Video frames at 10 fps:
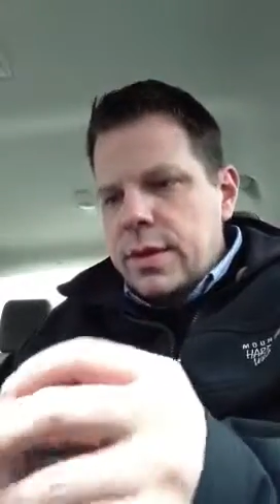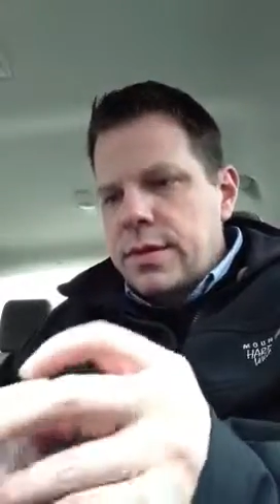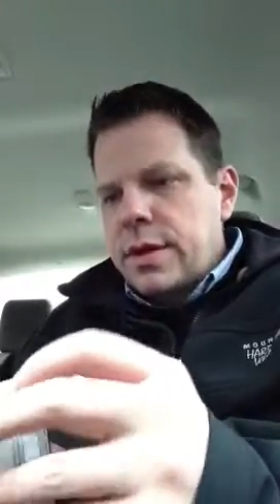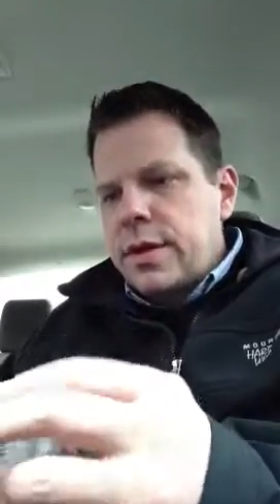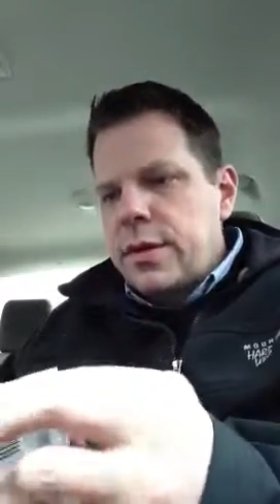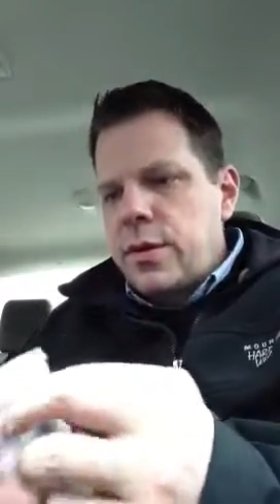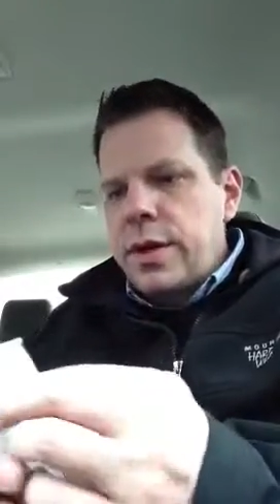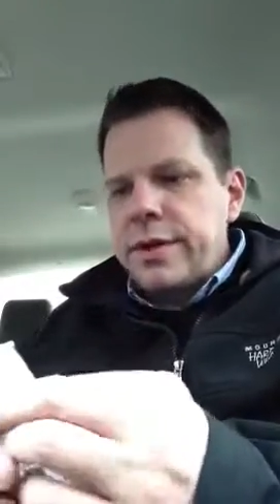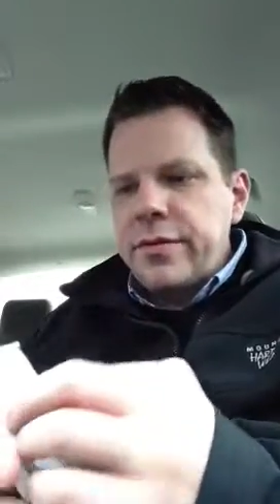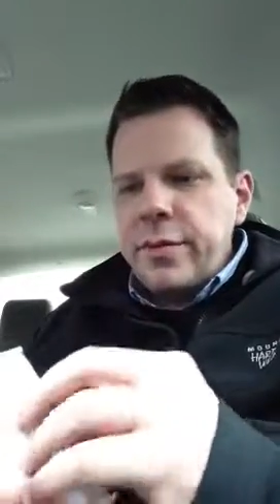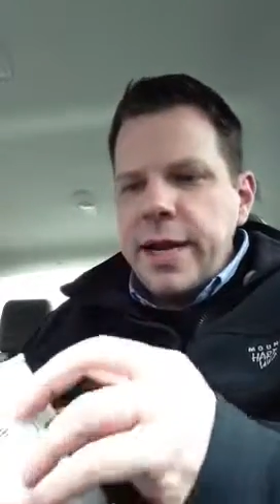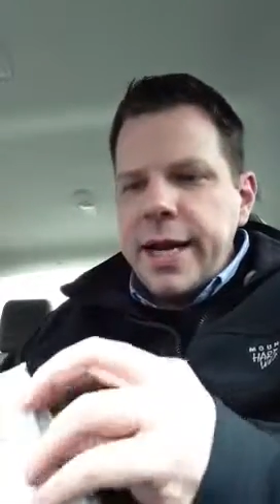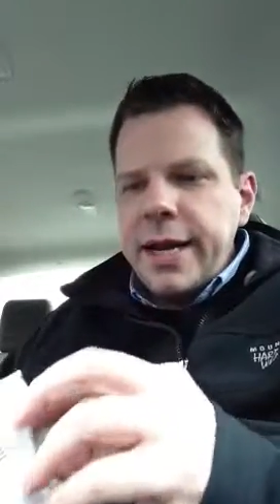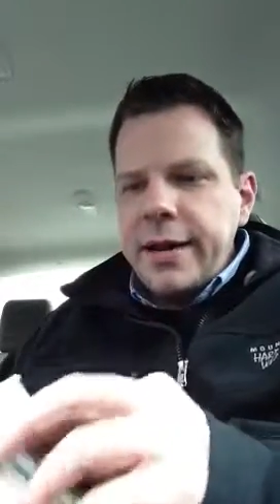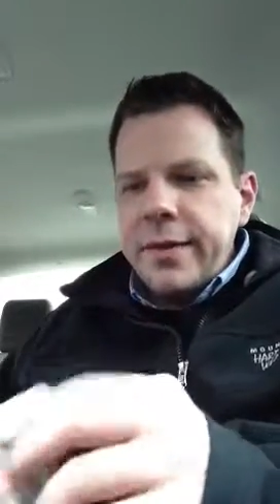So two hits
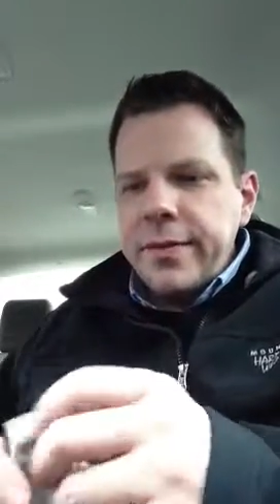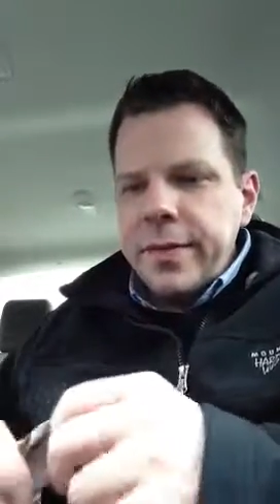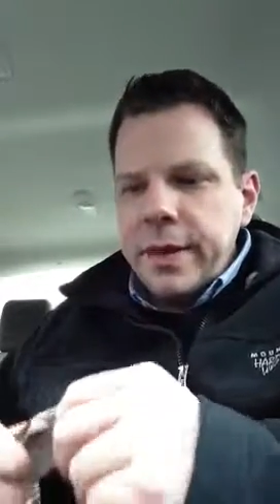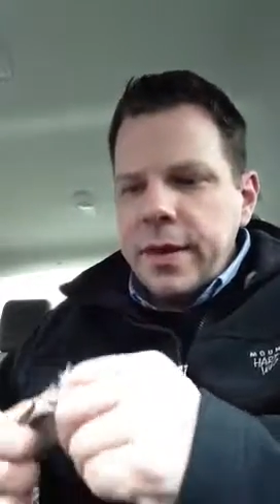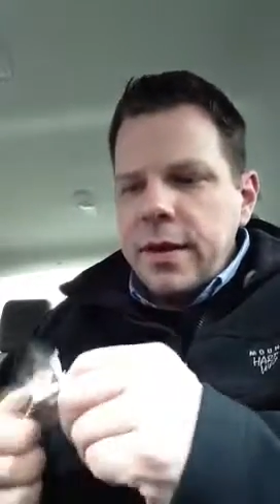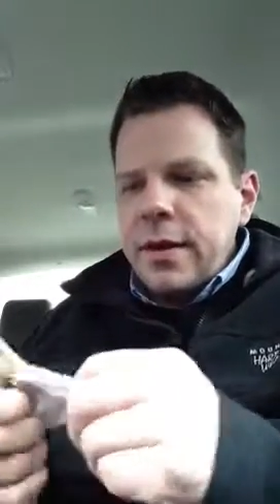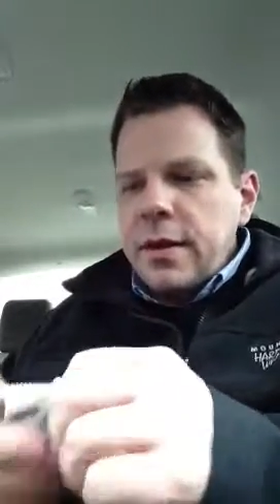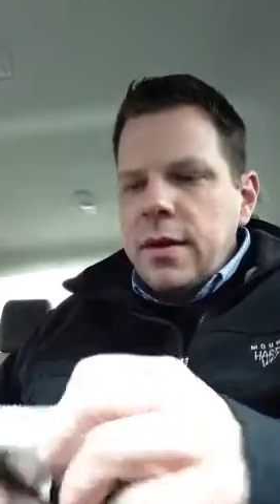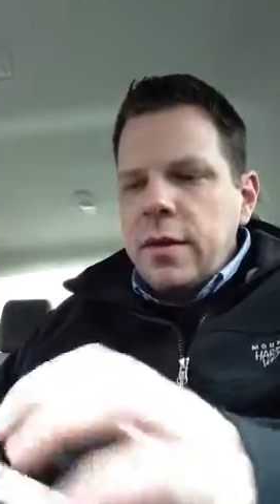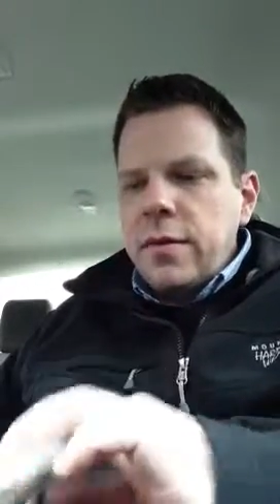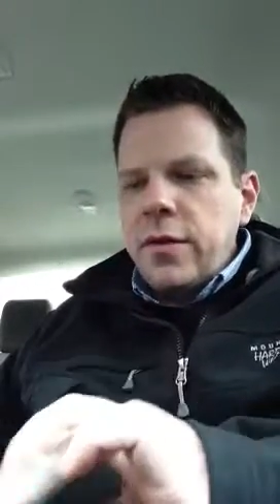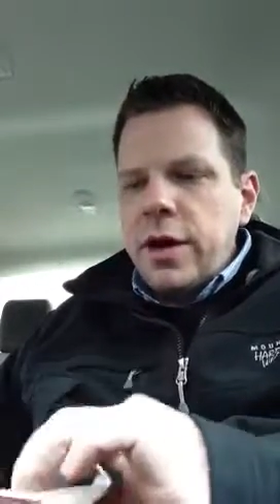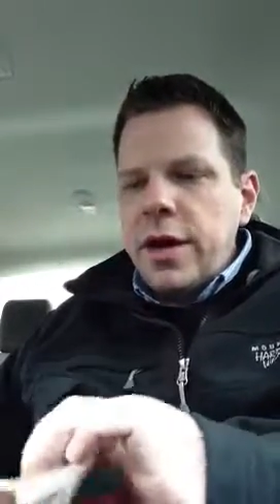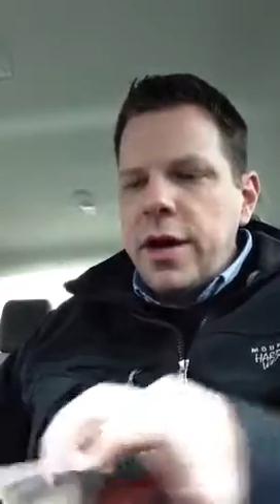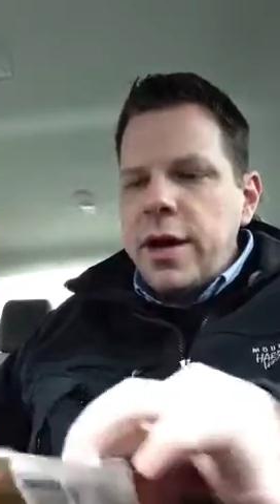remaining. Looking for a
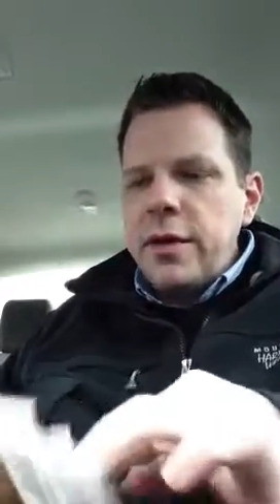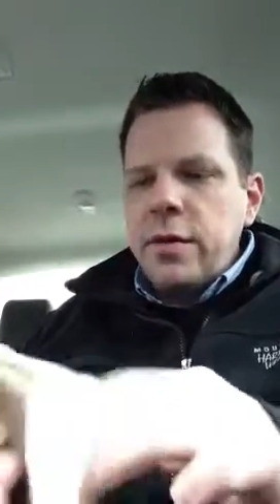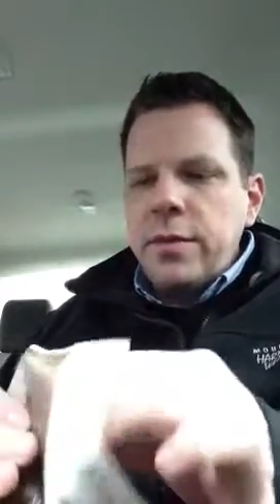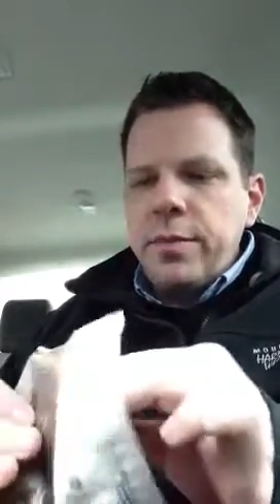cut or a